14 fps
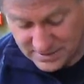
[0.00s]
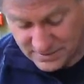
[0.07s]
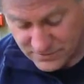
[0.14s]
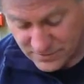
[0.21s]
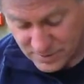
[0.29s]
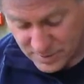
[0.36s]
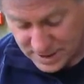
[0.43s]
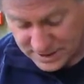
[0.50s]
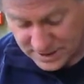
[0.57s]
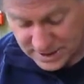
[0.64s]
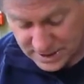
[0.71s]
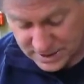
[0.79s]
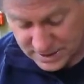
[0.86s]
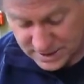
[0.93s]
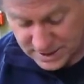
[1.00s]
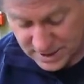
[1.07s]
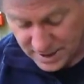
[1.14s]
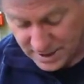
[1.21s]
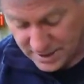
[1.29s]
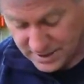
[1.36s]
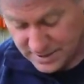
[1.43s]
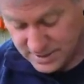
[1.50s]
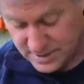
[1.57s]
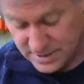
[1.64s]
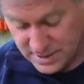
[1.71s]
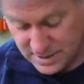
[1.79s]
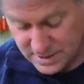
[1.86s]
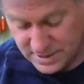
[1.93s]
for my son's uh,
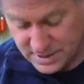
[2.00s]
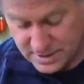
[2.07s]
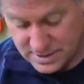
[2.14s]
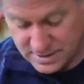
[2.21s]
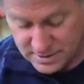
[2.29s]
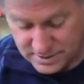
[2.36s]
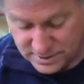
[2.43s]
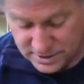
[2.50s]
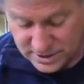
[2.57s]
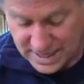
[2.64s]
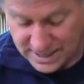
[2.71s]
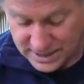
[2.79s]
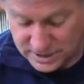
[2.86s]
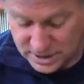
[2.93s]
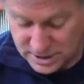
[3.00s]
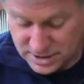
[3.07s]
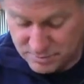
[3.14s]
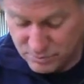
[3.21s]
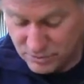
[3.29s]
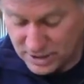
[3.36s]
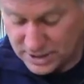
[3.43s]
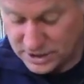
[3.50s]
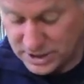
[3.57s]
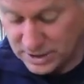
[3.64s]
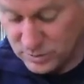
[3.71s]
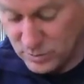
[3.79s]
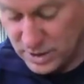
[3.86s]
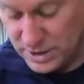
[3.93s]
science
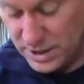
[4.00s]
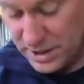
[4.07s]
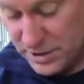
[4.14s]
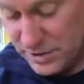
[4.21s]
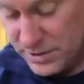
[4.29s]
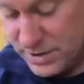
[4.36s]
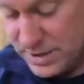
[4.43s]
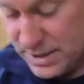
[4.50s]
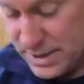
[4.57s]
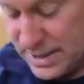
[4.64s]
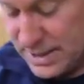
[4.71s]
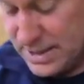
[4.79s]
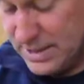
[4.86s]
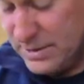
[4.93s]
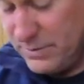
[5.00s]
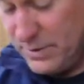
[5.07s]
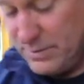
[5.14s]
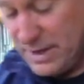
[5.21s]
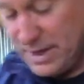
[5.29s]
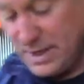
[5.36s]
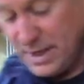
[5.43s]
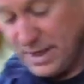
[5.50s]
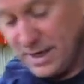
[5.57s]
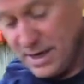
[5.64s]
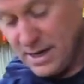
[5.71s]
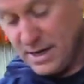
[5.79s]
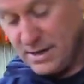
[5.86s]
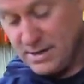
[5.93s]
project one year. We made a,
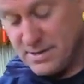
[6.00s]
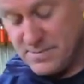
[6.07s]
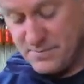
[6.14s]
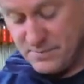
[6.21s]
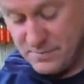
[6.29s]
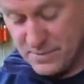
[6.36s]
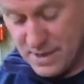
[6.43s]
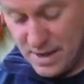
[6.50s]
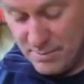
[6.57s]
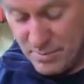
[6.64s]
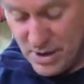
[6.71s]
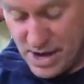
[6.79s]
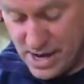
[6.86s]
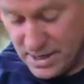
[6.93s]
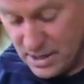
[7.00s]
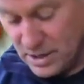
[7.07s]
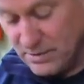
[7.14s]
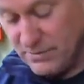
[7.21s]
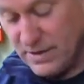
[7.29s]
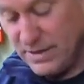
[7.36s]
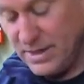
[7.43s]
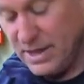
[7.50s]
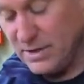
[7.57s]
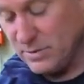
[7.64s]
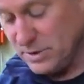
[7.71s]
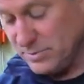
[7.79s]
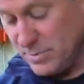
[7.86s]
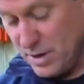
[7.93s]
uh, a model of, I think it
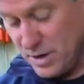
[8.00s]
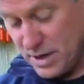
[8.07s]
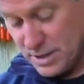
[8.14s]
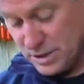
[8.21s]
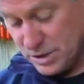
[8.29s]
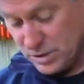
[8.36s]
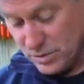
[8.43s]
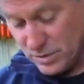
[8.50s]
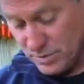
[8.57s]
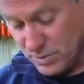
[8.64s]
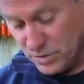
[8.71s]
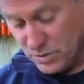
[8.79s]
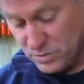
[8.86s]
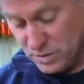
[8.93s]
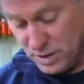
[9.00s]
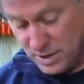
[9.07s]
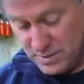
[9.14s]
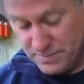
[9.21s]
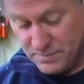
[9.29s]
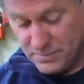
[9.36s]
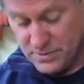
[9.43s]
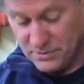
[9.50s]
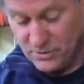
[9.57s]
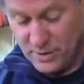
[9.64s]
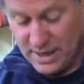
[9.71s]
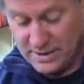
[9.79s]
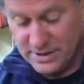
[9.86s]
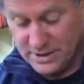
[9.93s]
was Mars or the moon. So
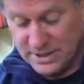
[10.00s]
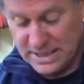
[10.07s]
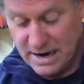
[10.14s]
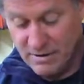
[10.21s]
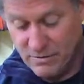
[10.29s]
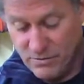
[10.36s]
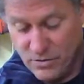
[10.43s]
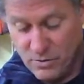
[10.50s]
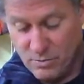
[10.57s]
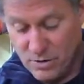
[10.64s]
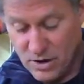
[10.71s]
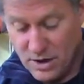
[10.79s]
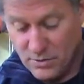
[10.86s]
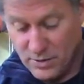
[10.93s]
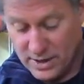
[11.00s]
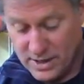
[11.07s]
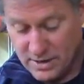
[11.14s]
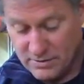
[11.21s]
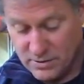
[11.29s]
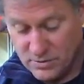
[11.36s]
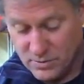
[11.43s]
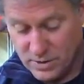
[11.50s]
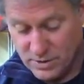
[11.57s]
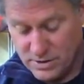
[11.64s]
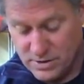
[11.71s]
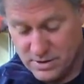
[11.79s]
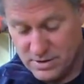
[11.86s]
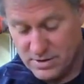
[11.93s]
we had the styrofoam ball we covered
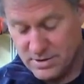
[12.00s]
with